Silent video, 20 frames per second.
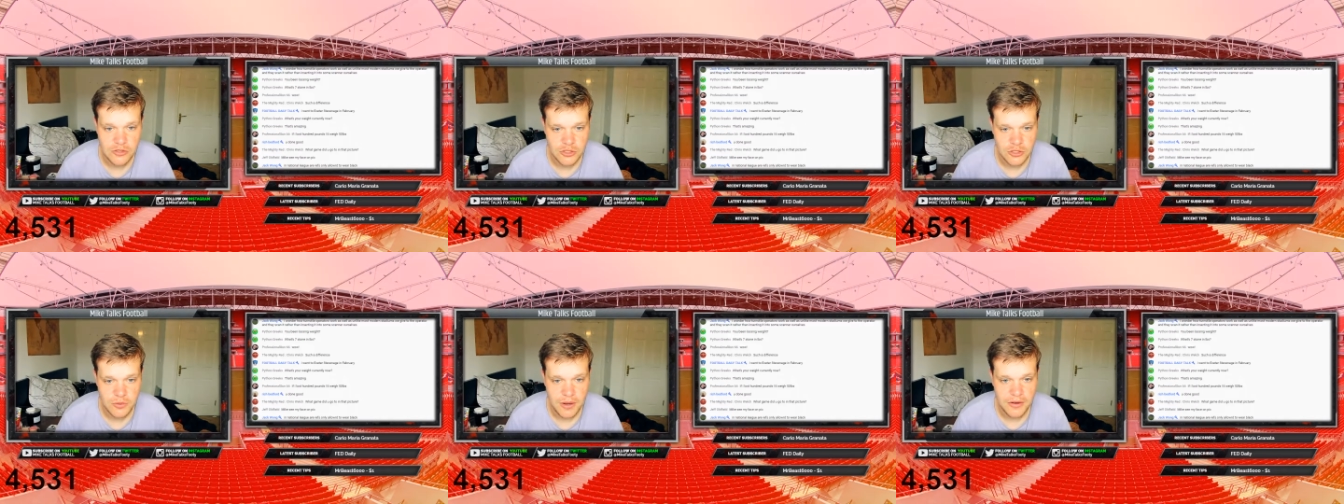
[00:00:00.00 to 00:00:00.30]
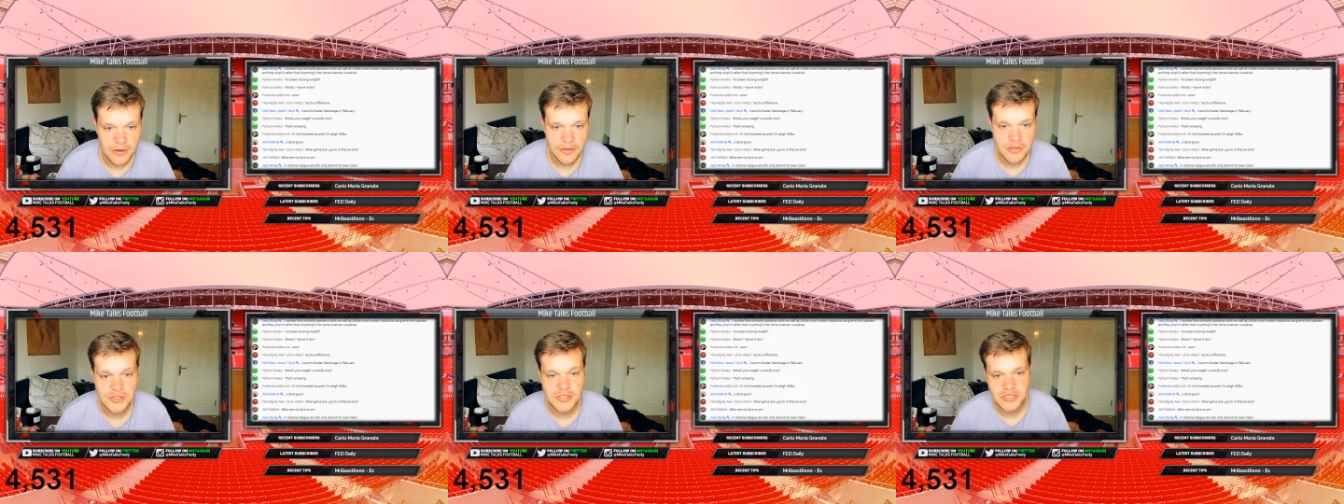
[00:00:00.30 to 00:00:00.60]
as well,
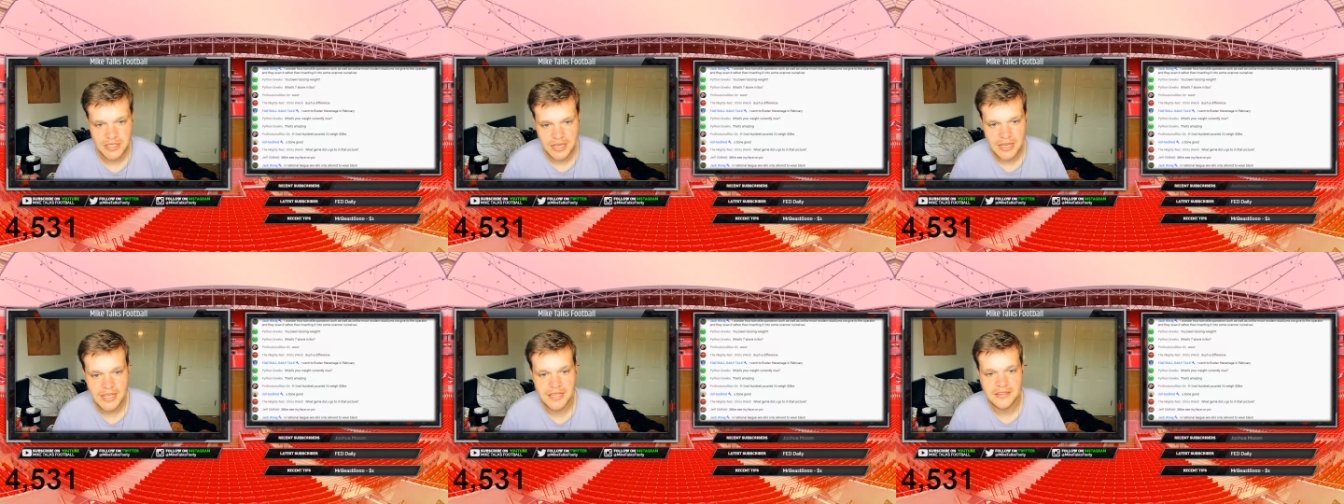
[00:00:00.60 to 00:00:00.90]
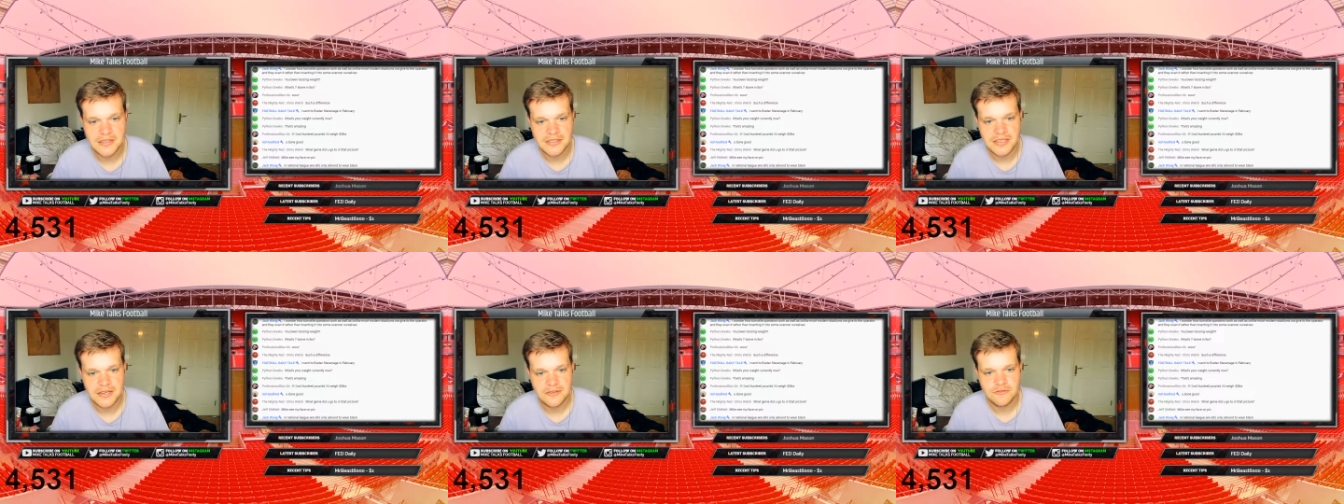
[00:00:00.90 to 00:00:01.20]
you can see
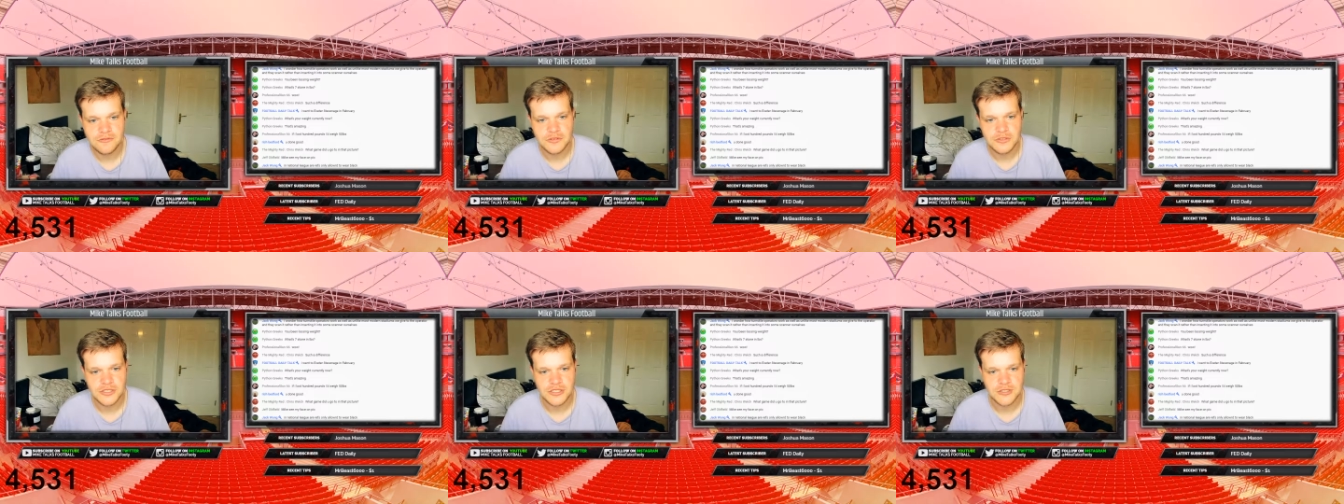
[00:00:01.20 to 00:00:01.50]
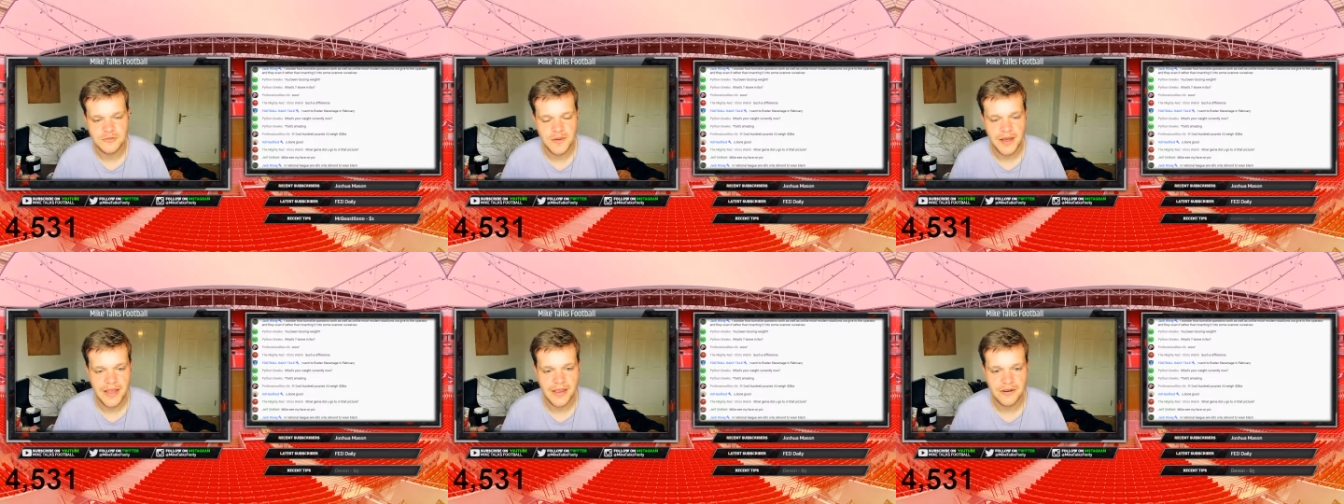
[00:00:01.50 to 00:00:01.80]
the difference
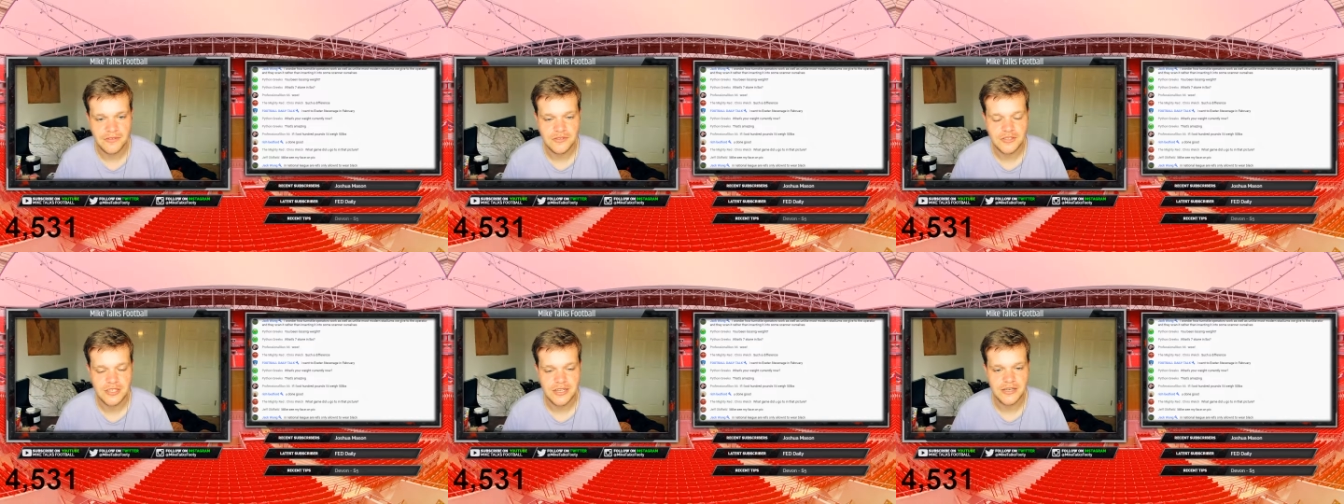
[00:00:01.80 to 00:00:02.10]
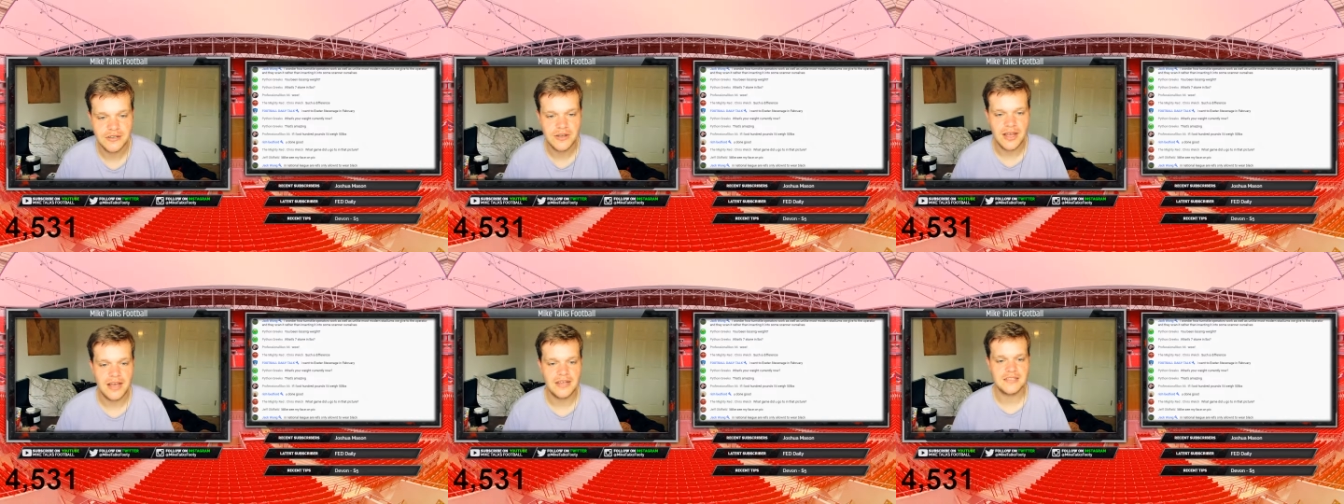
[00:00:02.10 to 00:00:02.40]
it's made. Obviously,
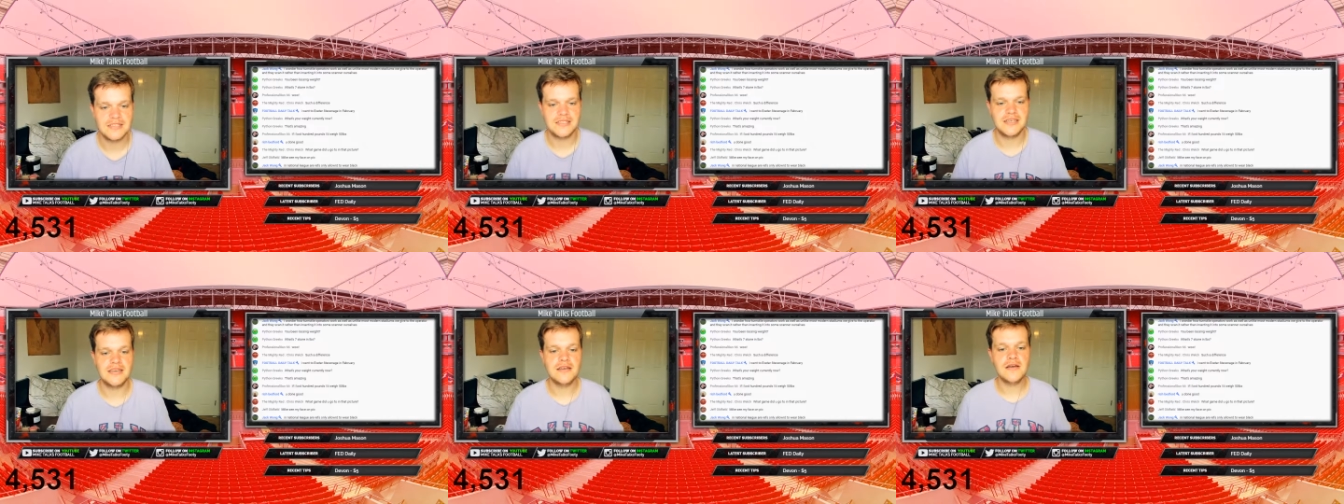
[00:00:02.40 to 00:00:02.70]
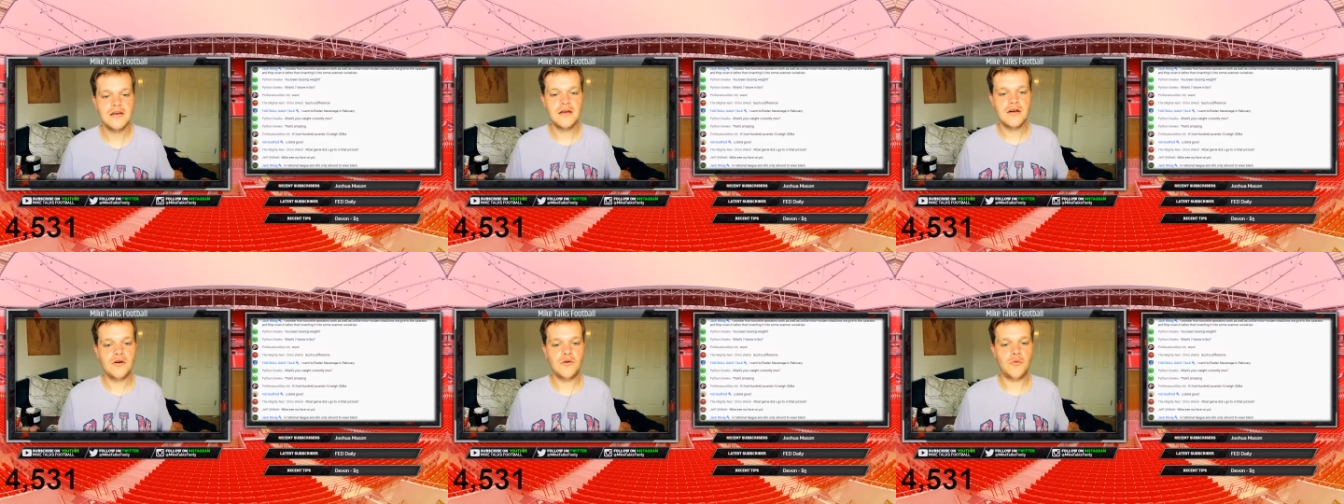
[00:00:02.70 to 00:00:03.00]
you can't see
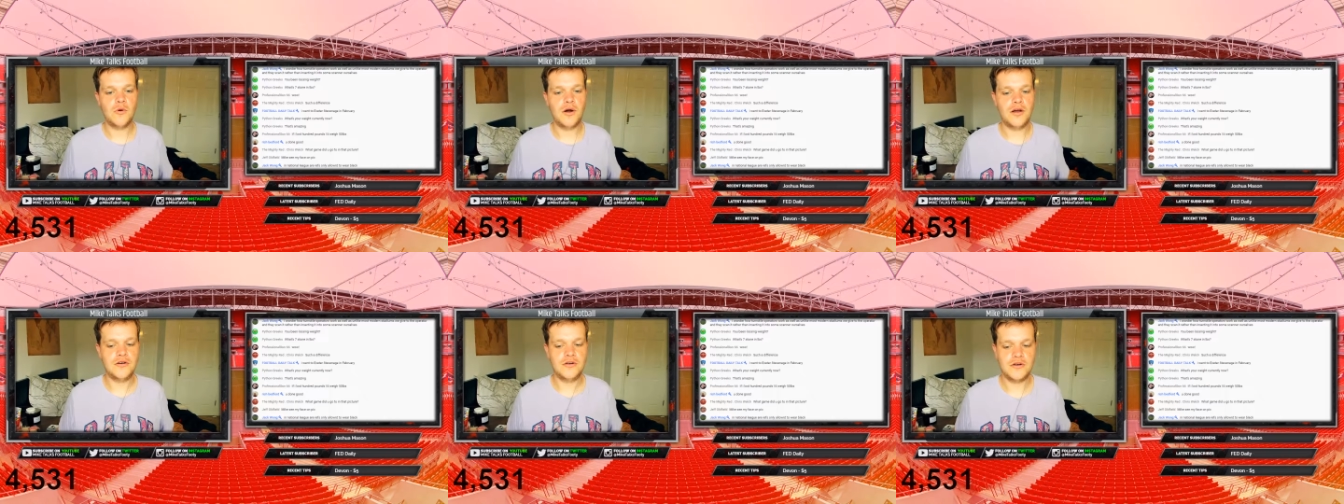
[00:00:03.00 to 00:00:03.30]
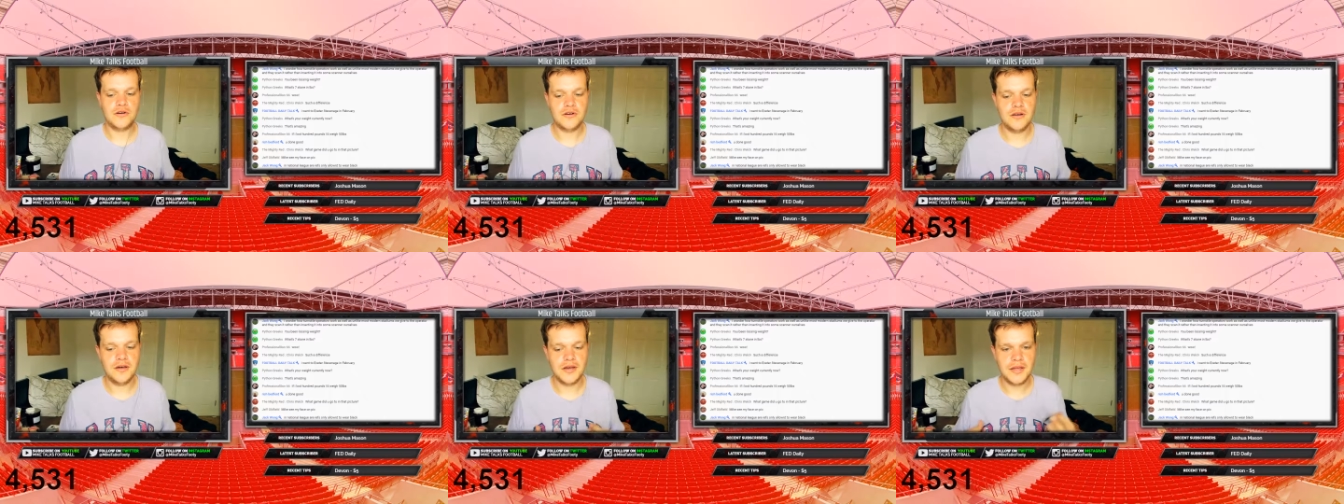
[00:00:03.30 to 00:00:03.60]
what I
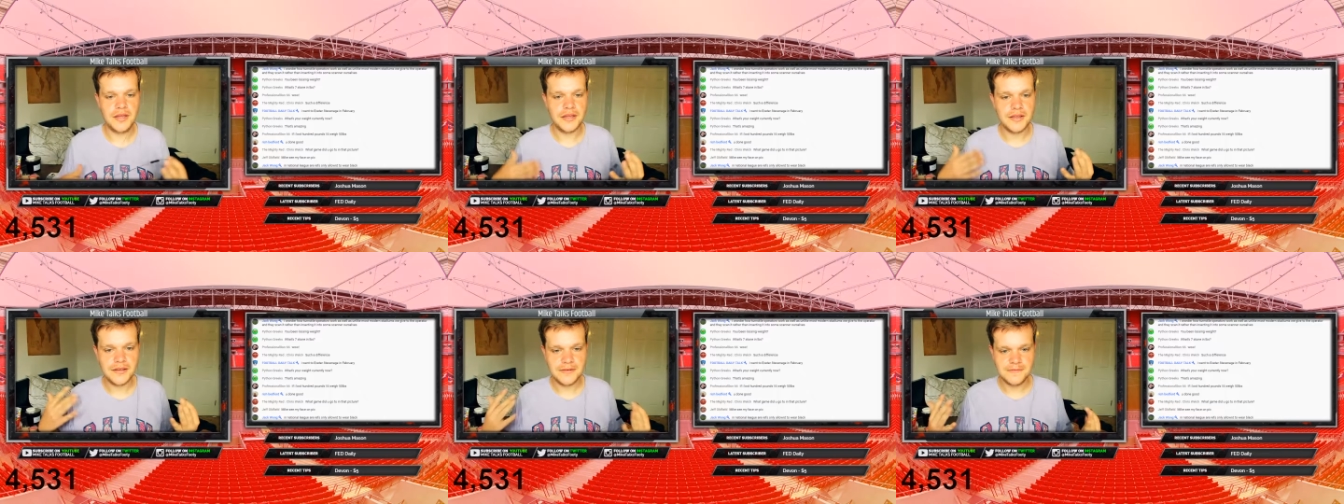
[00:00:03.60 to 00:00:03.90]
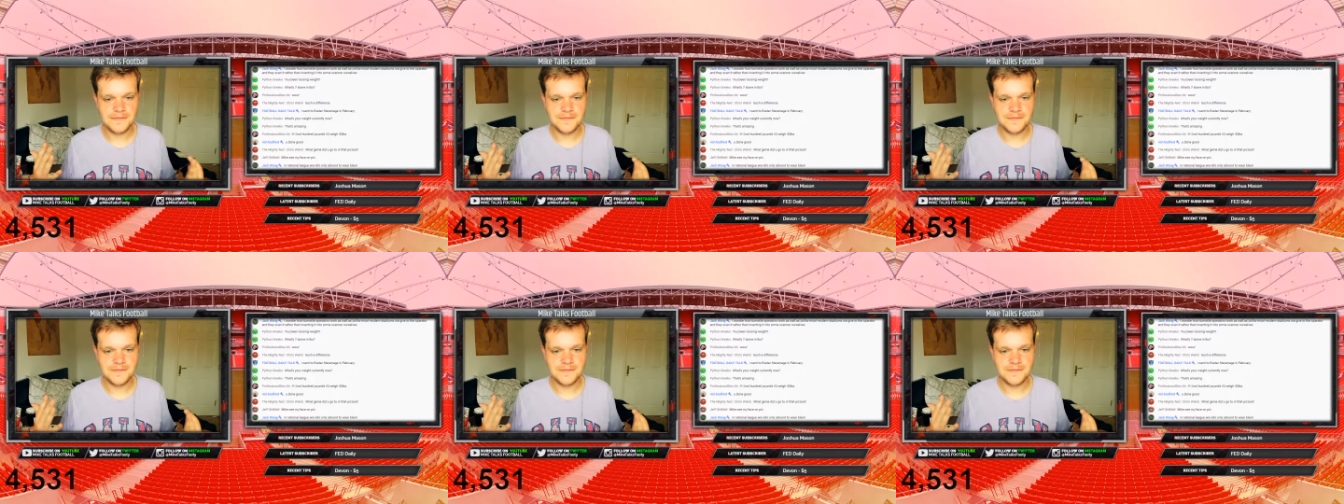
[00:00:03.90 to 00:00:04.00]
look like,